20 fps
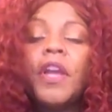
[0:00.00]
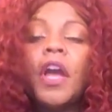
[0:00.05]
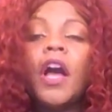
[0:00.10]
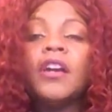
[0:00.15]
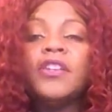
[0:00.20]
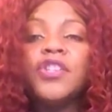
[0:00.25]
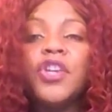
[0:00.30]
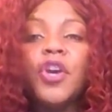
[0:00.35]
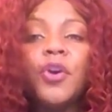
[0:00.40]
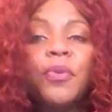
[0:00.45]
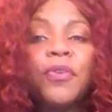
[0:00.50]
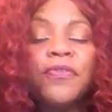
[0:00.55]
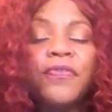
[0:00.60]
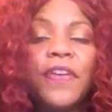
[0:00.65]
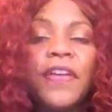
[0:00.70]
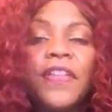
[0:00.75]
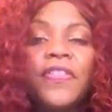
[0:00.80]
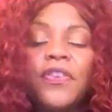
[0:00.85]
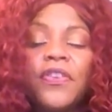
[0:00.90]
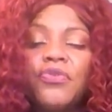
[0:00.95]
October
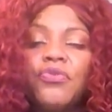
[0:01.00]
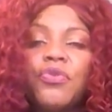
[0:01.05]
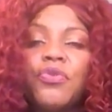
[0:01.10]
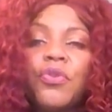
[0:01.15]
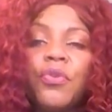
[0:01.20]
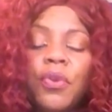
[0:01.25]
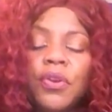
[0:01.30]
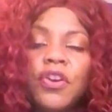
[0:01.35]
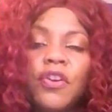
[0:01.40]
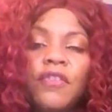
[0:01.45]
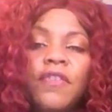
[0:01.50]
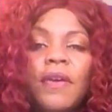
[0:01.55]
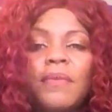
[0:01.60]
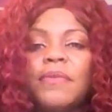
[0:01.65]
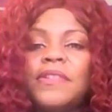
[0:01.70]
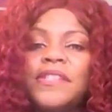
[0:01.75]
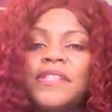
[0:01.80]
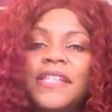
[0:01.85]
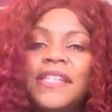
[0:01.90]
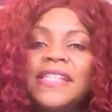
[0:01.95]
fifth through
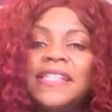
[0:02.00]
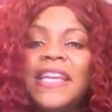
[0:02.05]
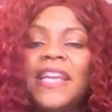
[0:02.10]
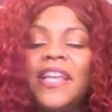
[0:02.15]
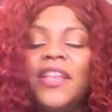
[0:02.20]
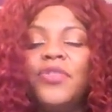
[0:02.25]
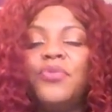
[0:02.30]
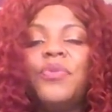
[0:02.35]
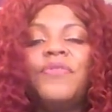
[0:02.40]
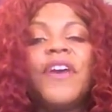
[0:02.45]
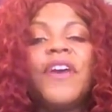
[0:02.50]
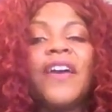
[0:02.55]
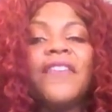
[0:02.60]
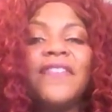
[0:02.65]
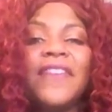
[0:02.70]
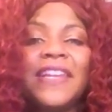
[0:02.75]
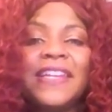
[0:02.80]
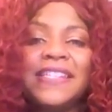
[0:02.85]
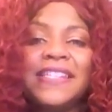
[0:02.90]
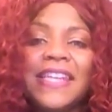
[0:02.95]
November sixteenth, we've got
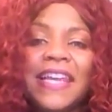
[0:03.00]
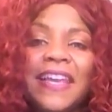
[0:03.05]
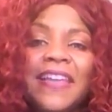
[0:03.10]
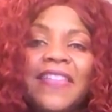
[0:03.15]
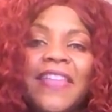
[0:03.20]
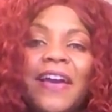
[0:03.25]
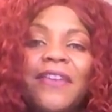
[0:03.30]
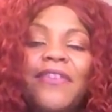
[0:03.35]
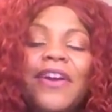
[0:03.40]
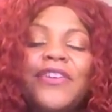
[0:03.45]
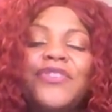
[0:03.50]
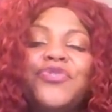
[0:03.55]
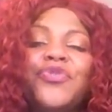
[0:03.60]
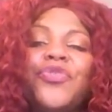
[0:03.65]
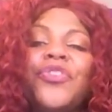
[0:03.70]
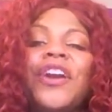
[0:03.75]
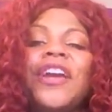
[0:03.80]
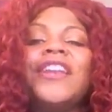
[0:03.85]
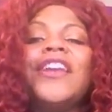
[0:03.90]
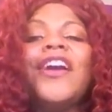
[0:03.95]
Venus taking that
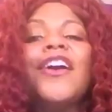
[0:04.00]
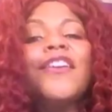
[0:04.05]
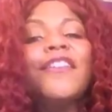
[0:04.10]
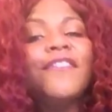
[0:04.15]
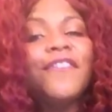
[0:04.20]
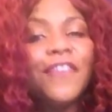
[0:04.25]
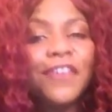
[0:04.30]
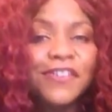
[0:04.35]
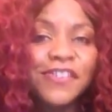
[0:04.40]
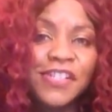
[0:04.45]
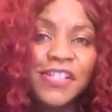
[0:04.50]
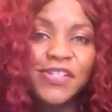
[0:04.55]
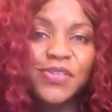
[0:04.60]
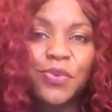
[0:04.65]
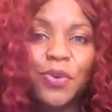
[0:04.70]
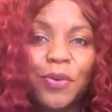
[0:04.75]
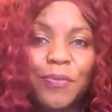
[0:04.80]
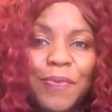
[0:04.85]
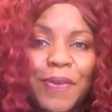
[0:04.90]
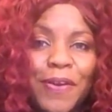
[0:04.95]
retrograde, first in
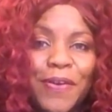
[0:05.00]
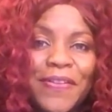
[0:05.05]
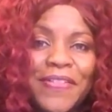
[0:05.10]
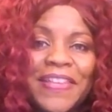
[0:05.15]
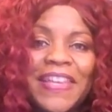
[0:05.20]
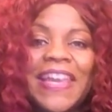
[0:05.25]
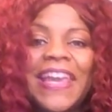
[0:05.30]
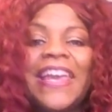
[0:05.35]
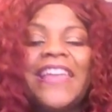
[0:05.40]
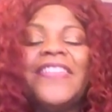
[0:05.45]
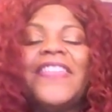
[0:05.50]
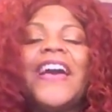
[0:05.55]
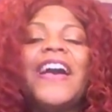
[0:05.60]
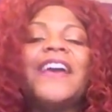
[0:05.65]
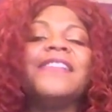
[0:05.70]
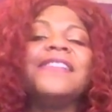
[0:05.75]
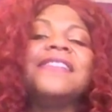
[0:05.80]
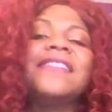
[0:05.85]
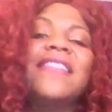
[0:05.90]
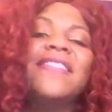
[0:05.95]
Scorpio in the eighth
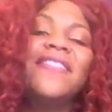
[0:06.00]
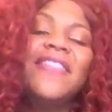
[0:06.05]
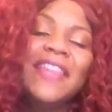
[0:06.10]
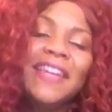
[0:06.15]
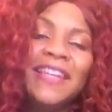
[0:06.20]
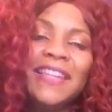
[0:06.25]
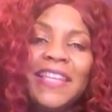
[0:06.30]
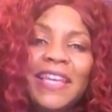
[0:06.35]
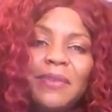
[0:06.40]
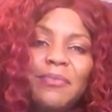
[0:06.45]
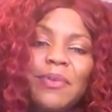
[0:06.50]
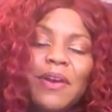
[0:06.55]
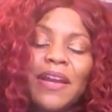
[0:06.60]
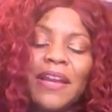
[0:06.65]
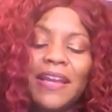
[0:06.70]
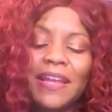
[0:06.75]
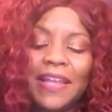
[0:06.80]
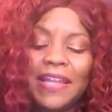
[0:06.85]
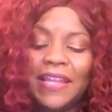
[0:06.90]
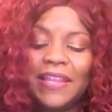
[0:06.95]
house, then in Libra
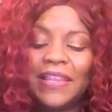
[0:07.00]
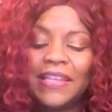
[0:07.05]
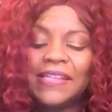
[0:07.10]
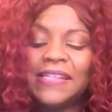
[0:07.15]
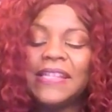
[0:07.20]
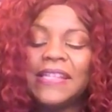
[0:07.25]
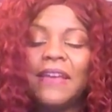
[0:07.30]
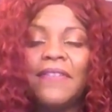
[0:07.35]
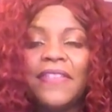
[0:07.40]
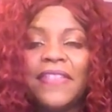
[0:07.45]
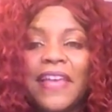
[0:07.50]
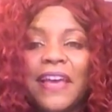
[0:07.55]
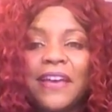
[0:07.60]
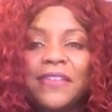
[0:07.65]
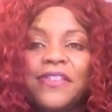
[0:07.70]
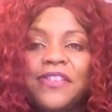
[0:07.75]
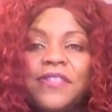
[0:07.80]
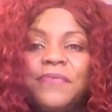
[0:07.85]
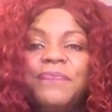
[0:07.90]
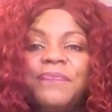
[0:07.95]
in the seventh
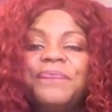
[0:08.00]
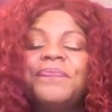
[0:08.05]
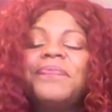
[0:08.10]
house.